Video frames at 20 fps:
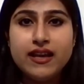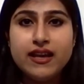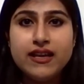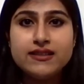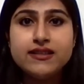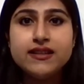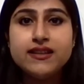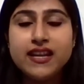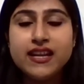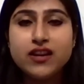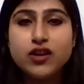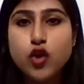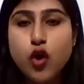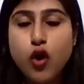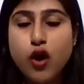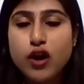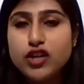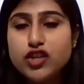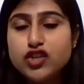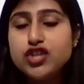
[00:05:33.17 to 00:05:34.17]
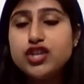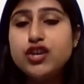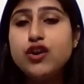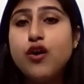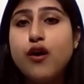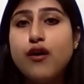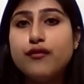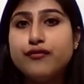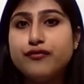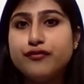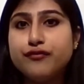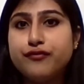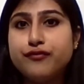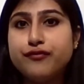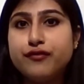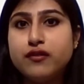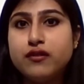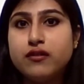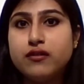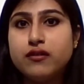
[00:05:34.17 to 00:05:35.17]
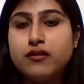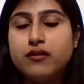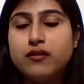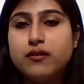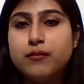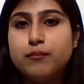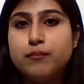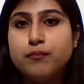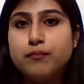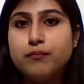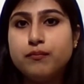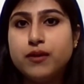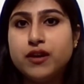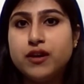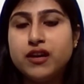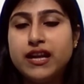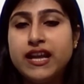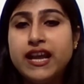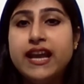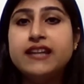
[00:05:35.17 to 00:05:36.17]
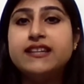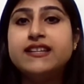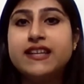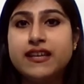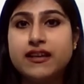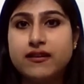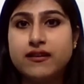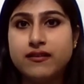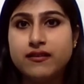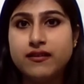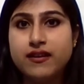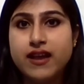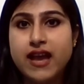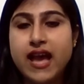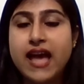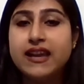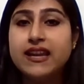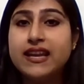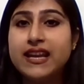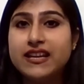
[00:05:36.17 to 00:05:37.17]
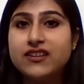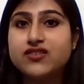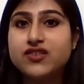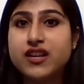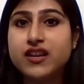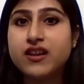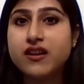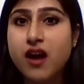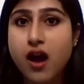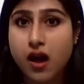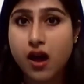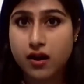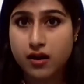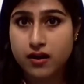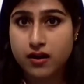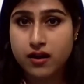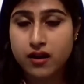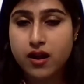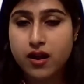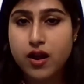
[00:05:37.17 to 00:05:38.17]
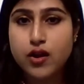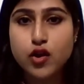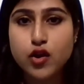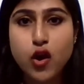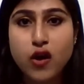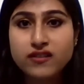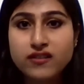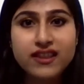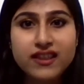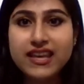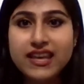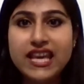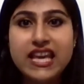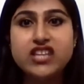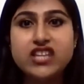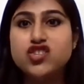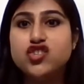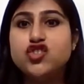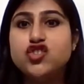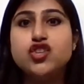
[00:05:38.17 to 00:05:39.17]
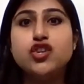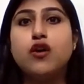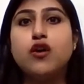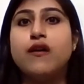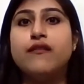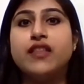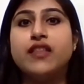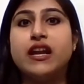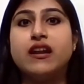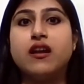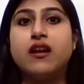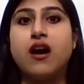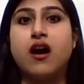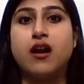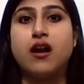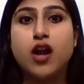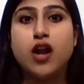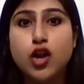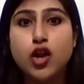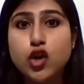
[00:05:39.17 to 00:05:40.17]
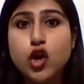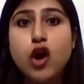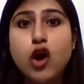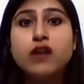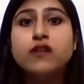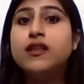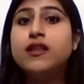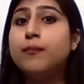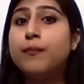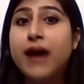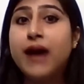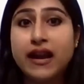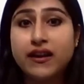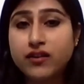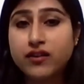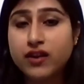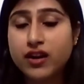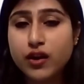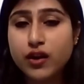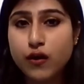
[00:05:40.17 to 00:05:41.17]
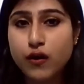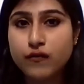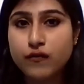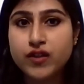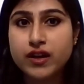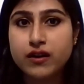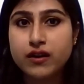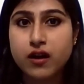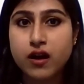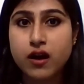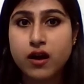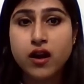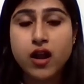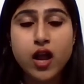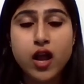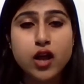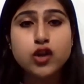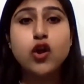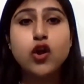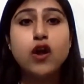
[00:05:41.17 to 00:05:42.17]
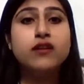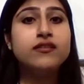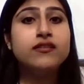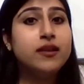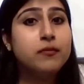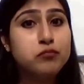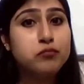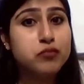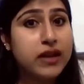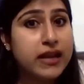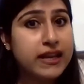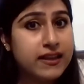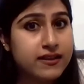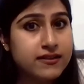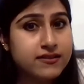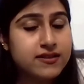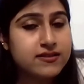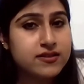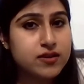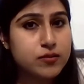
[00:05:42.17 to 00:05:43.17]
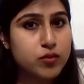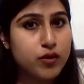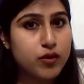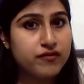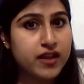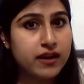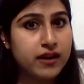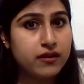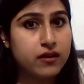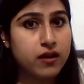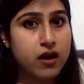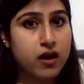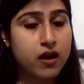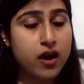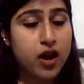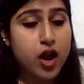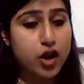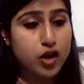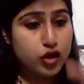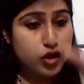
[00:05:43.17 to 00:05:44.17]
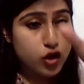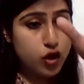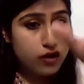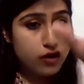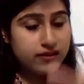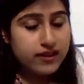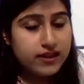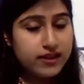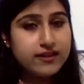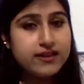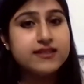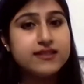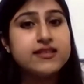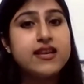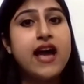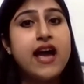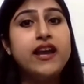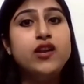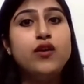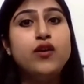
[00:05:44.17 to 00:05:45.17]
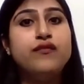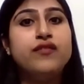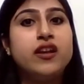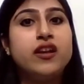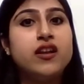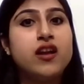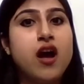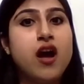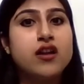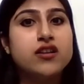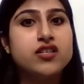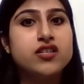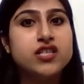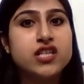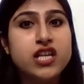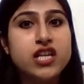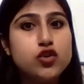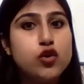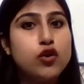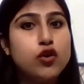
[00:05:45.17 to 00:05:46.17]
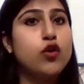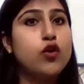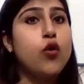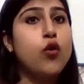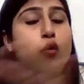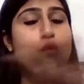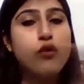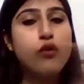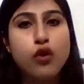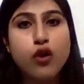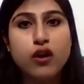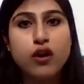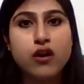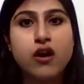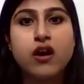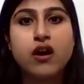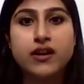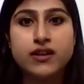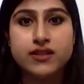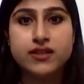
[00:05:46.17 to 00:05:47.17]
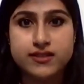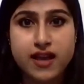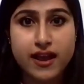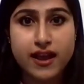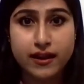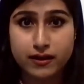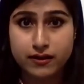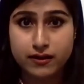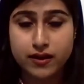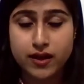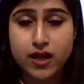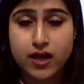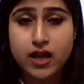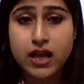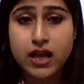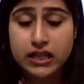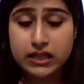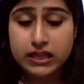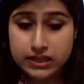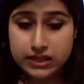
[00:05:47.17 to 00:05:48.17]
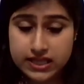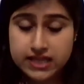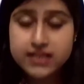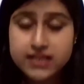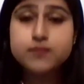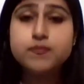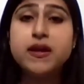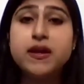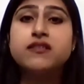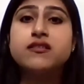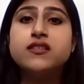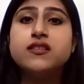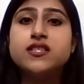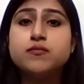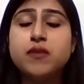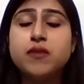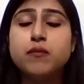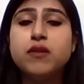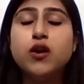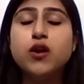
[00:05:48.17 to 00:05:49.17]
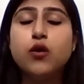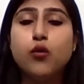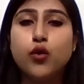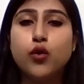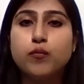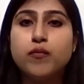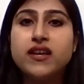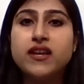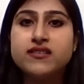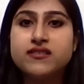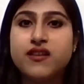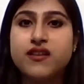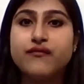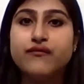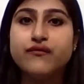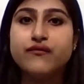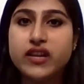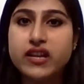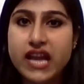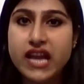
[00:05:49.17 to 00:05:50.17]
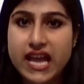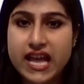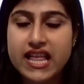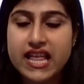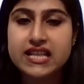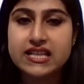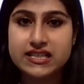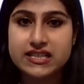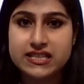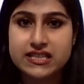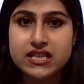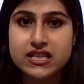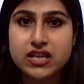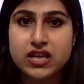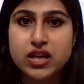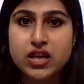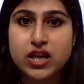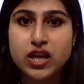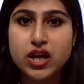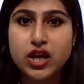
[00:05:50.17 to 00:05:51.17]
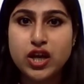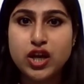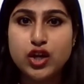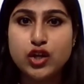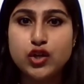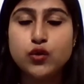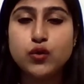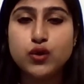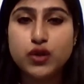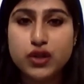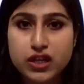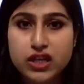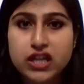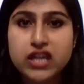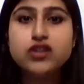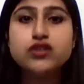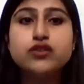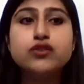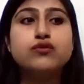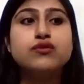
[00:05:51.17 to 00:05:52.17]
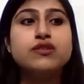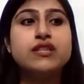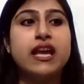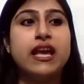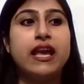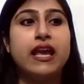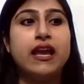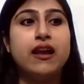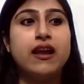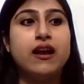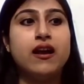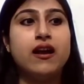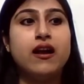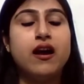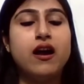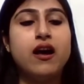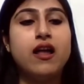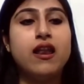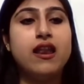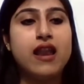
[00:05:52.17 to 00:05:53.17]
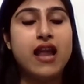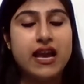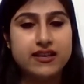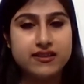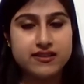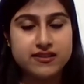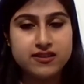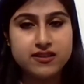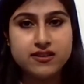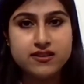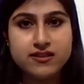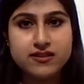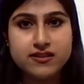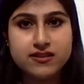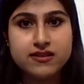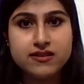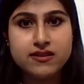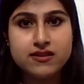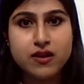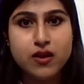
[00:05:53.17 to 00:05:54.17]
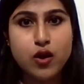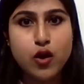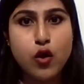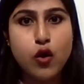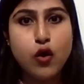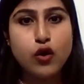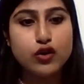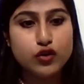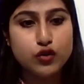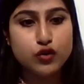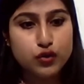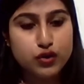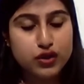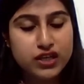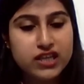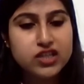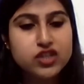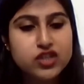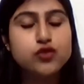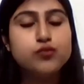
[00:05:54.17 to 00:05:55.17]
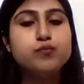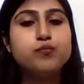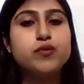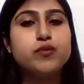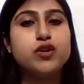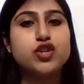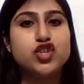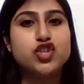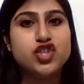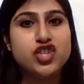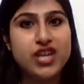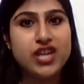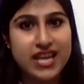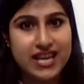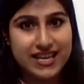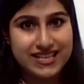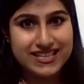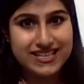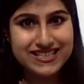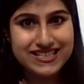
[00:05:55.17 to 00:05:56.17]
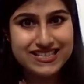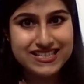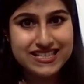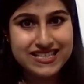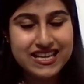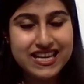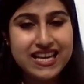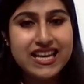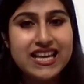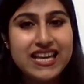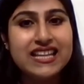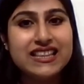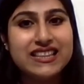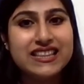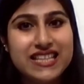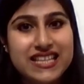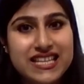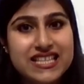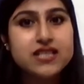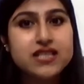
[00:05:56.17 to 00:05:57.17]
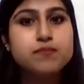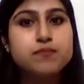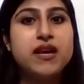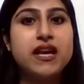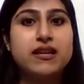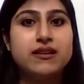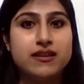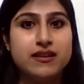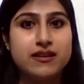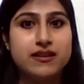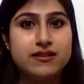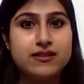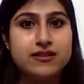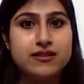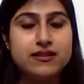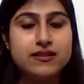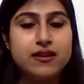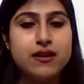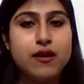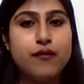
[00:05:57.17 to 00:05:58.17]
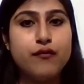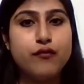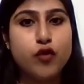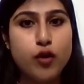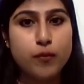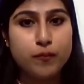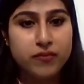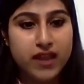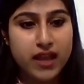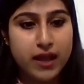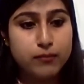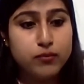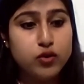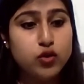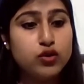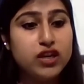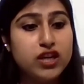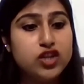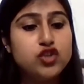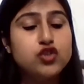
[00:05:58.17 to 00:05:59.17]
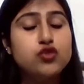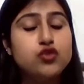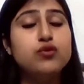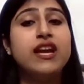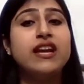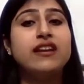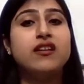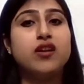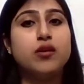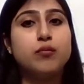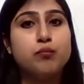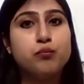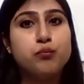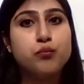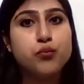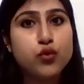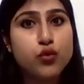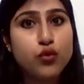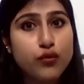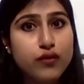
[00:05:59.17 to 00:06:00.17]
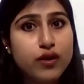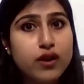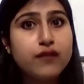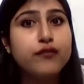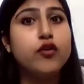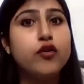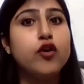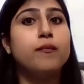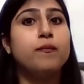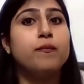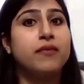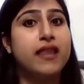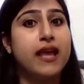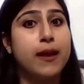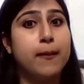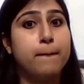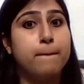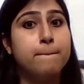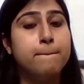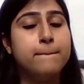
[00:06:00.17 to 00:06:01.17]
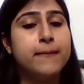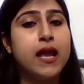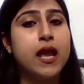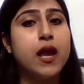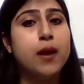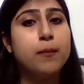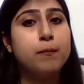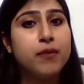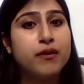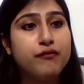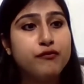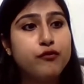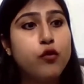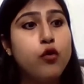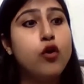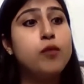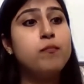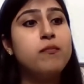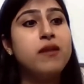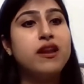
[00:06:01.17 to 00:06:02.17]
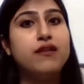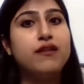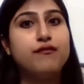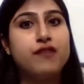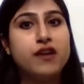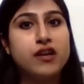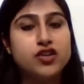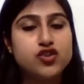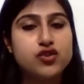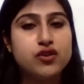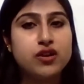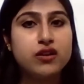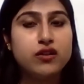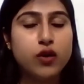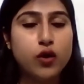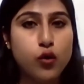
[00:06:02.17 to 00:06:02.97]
is a technology of creating an electric car, not the engine of that car, not the battery of that car, not the braking system of that car, not the design of that car seat or the overall car design. These patents may be owned by someone else. You need to take a license or you need to purchase these patents from them. You need to get an approval from them before manufacturing